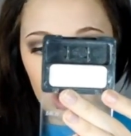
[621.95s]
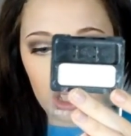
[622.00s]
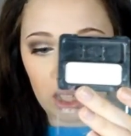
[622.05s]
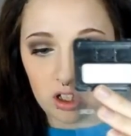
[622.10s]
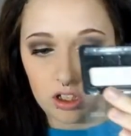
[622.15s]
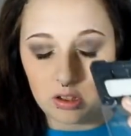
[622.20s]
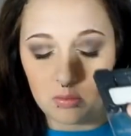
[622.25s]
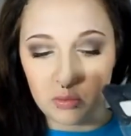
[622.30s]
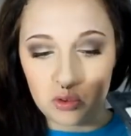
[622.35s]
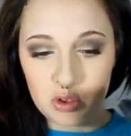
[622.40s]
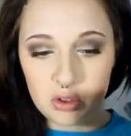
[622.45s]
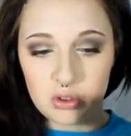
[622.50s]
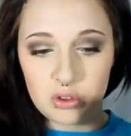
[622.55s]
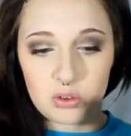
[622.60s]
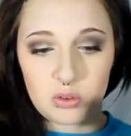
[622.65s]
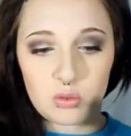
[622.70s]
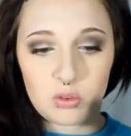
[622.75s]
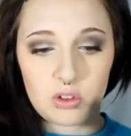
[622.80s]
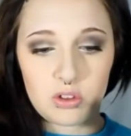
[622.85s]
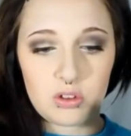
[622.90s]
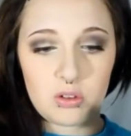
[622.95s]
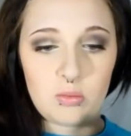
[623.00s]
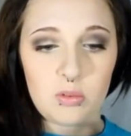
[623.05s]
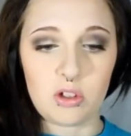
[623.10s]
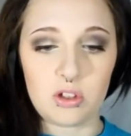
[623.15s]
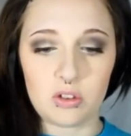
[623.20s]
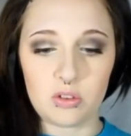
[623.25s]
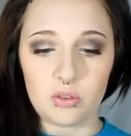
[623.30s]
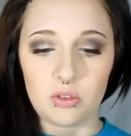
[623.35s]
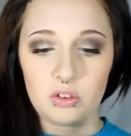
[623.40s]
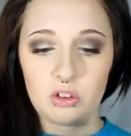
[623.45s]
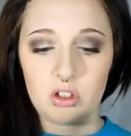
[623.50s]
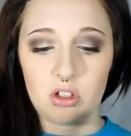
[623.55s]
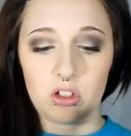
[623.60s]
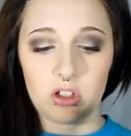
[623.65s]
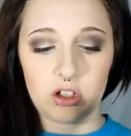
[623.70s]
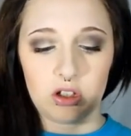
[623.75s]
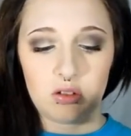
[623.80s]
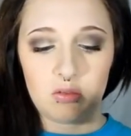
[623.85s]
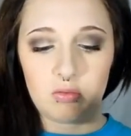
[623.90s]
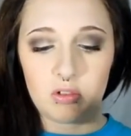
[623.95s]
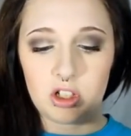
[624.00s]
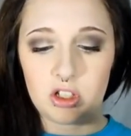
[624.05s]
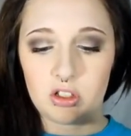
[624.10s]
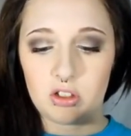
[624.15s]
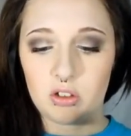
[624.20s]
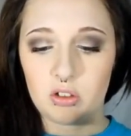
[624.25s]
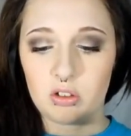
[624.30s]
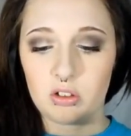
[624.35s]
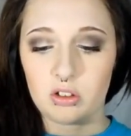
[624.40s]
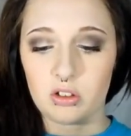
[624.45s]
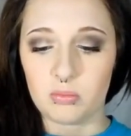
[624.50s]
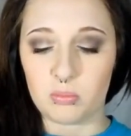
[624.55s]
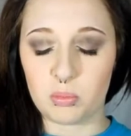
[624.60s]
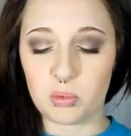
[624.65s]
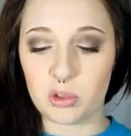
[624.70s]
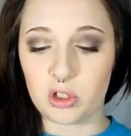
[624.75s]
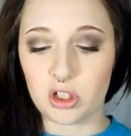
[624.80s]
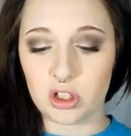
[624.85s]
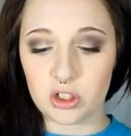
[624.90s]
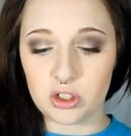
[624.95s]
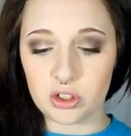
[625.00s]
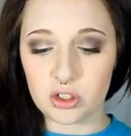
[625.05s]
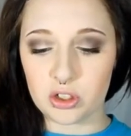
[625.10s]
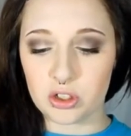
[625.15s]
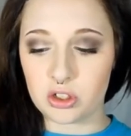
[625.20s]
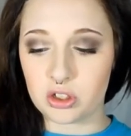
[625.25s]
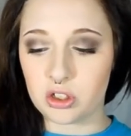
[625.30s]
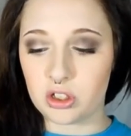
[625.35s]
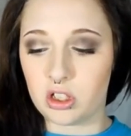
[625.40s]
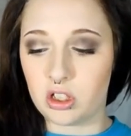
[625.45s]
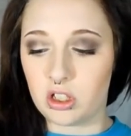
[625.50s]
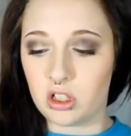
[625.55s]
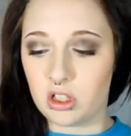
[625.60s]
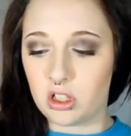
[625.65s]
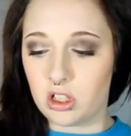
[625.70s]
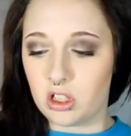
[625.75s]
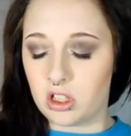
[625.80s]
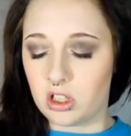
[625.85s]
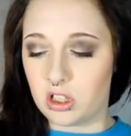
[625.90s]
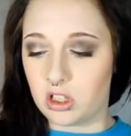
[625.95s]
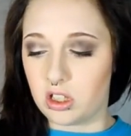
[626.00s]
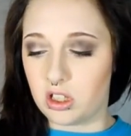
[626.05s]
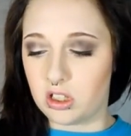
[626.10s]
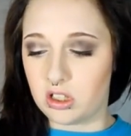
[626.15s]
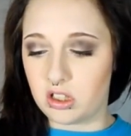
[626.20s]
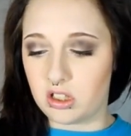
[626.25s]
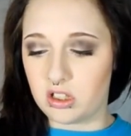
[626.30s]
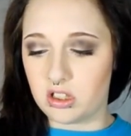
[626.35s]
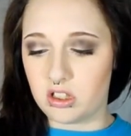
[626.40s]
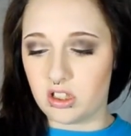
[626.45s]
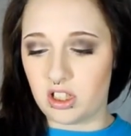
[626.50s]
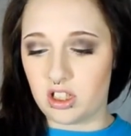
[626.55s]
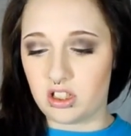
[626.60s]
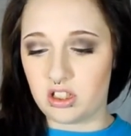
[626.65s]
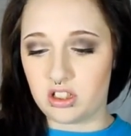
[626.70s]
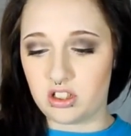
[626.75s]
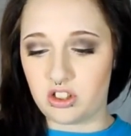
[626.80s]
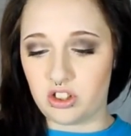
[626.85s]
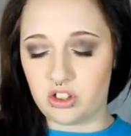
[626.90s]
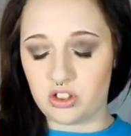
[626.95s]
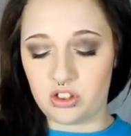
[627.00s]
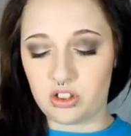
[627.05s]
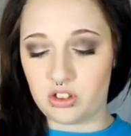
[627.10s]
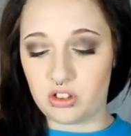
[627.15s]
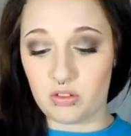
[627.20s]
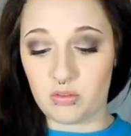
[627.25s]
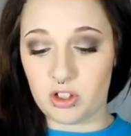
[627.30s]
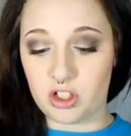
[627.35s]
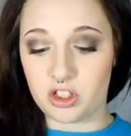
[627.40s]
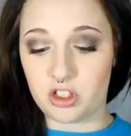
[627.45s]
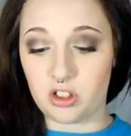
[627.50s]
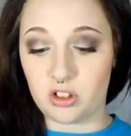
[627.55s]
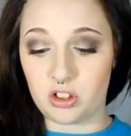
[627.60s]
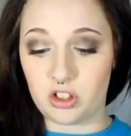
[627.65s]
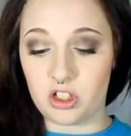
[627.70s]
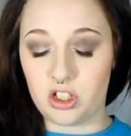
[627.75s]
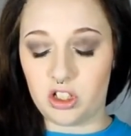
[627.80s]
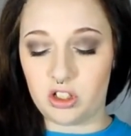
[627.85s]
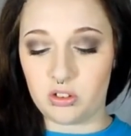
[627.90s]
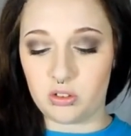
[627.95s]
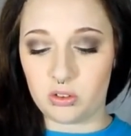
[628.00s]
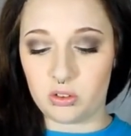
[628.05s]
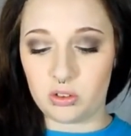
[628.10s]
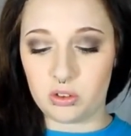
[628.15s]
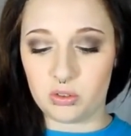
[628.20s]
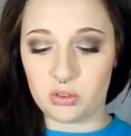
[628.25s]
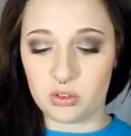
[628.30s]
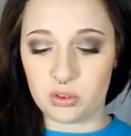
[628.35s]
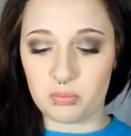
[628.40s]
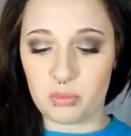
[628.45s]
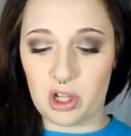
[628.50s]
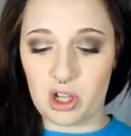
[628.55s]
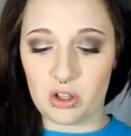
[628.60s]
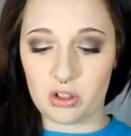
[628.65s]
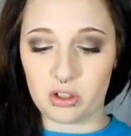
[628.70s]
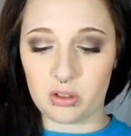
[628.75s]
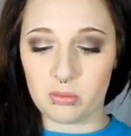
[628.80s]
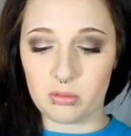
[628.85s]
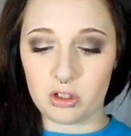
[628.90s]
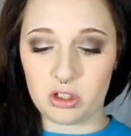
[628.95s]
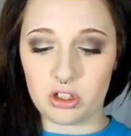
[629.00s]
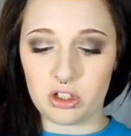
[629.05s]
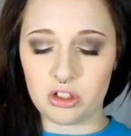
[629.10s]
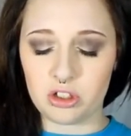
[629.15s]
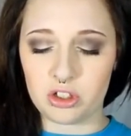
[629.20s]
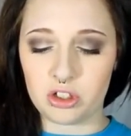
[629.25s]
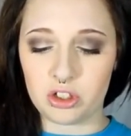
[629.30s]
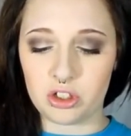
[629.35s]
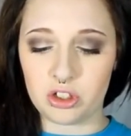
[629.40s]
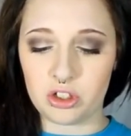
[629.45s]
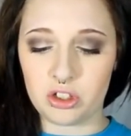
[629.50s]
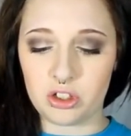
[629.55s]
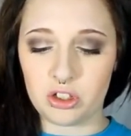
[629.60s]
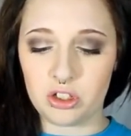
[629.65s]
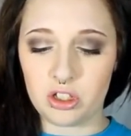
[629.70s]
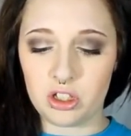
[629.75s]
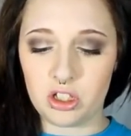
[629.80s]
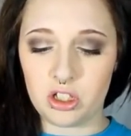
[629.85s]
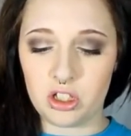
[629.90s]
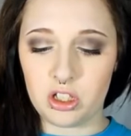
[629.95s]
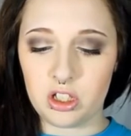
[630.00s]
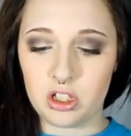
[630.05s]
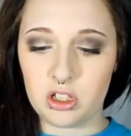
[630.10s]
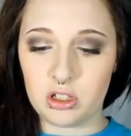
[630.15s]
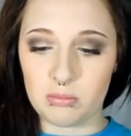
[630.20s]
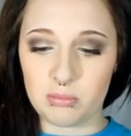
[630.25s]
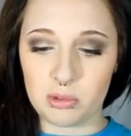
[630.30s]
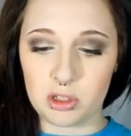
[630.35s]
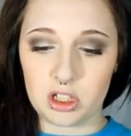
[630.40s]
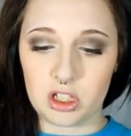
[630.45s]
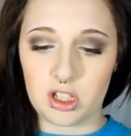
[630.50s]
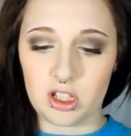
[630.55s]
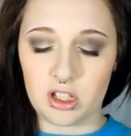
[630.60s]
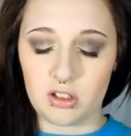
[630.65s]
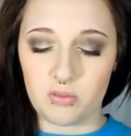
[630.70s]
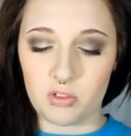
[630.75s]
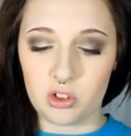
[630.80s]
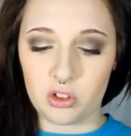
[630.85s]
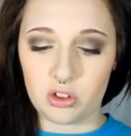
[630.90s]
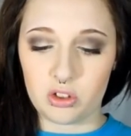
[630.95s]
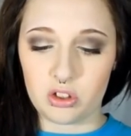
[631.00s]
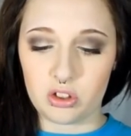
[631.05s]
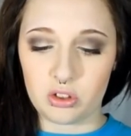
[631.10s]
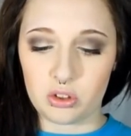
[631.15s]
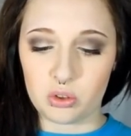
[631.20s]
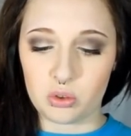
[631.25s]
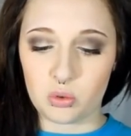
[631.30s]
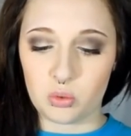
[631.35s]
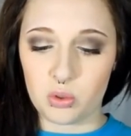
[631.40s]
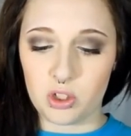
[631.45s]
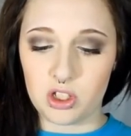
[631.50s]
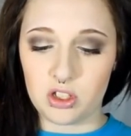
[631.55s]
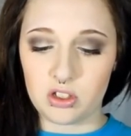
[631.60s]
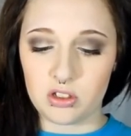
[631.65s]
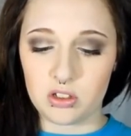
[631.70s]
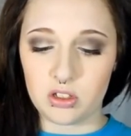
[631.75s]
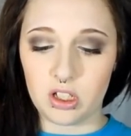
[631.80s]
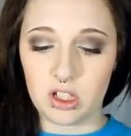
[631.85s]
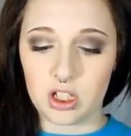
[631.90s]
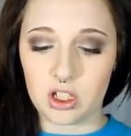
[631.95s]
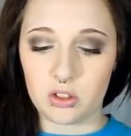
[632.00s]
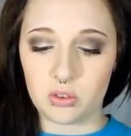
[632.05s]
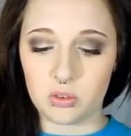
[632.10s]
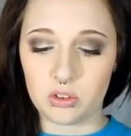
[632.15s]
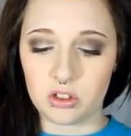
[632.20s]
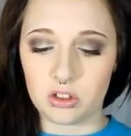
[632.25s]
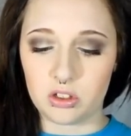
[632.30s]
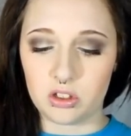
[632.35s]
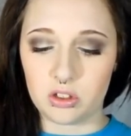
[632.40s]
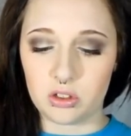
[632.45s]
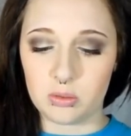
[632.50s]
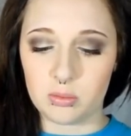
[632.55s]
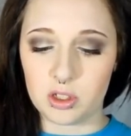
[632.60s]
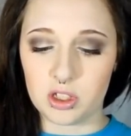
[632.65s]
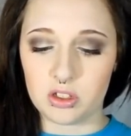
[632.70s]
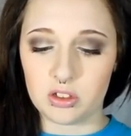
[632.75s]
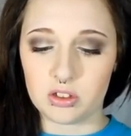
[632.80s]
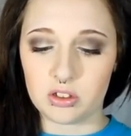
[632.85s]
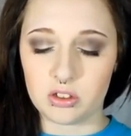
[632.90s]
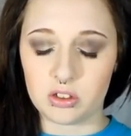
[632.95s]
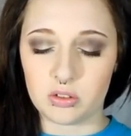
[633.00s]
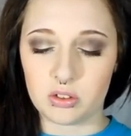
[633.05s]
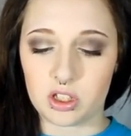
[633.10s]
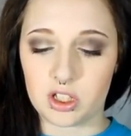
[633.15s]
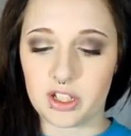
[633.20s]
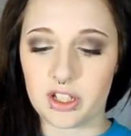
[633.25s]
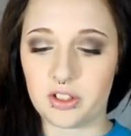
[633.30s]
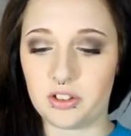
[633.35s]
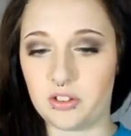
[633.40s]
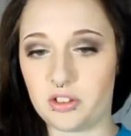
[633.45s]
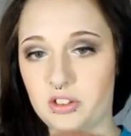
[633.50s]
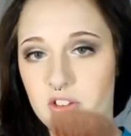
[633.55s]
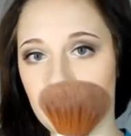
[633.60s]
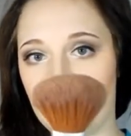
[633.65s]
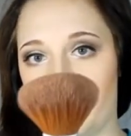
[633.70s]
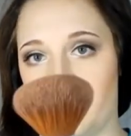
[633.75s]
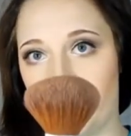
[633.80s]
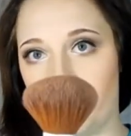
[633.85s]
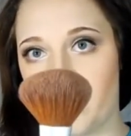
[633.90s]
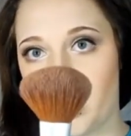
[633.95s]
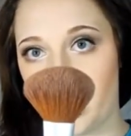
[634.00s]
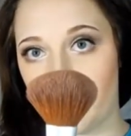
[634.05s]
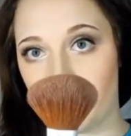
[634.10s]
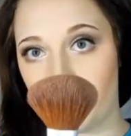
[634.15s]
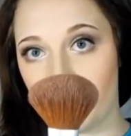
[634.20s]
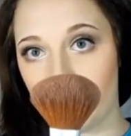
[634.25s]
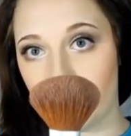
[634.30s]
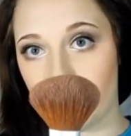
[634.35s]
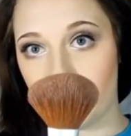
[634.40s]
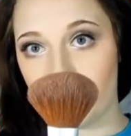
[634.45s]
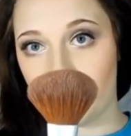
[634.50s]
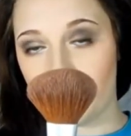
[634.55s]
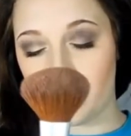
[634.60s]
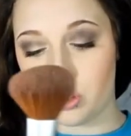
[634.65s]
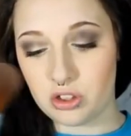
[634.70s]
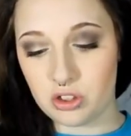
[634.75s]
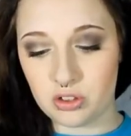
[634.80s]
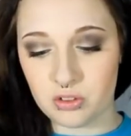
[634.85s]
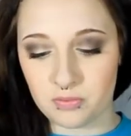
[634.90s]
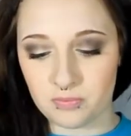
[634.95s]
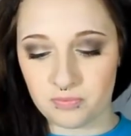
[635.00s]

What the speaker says: And I'm just going to be using a regular brush. This is like just a regular EcoTools powder brush, but I have it squeezed out a little bit so it kind of looks like a fan brush.